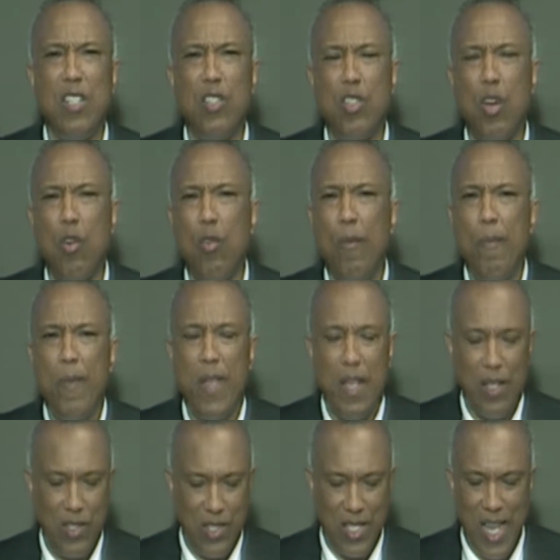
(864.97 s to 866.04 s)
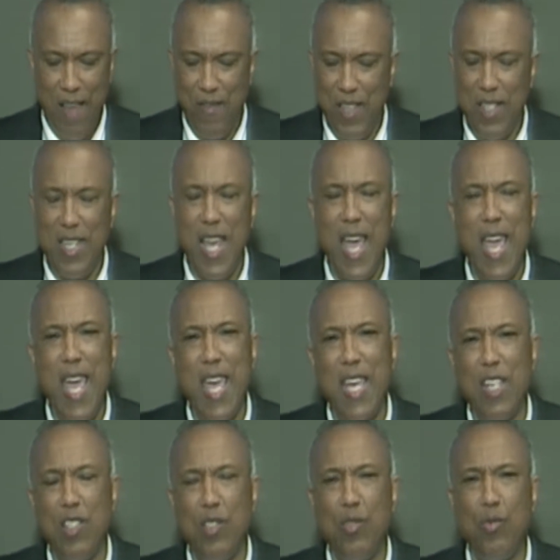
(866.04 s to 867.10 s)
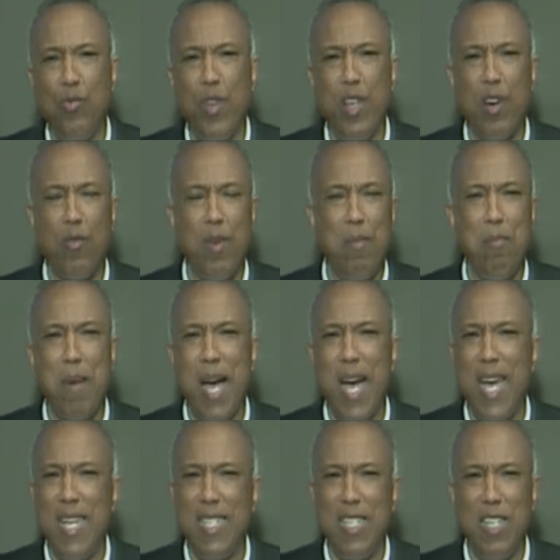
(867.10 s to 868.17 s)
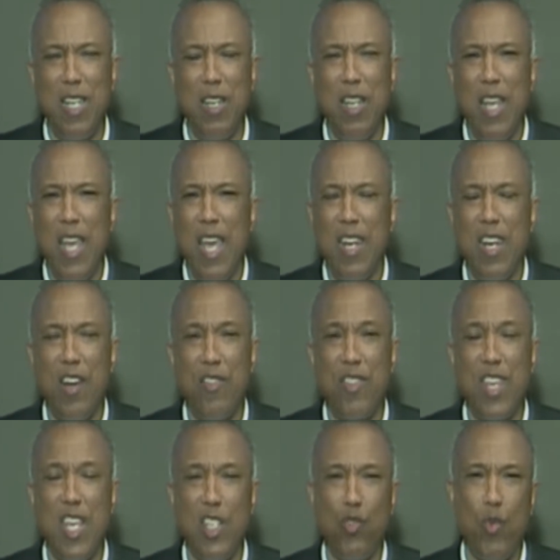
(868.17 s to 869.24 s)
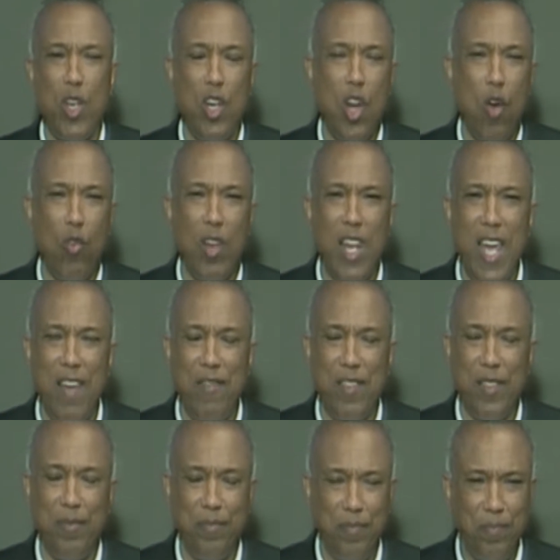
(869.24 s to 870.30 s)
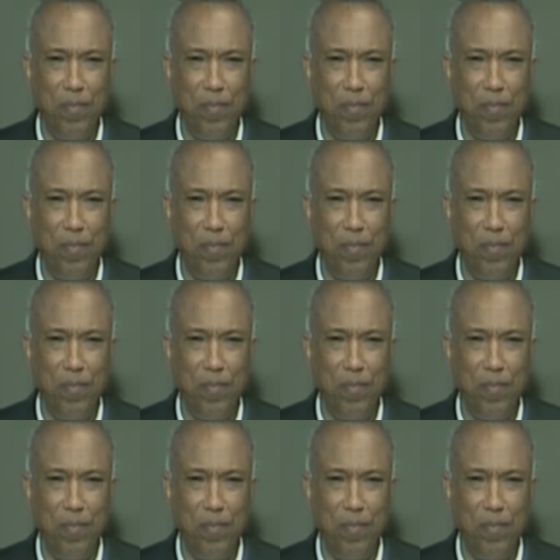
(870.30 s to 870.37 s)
And so 7 days we are reminded, and there are things with no leaven.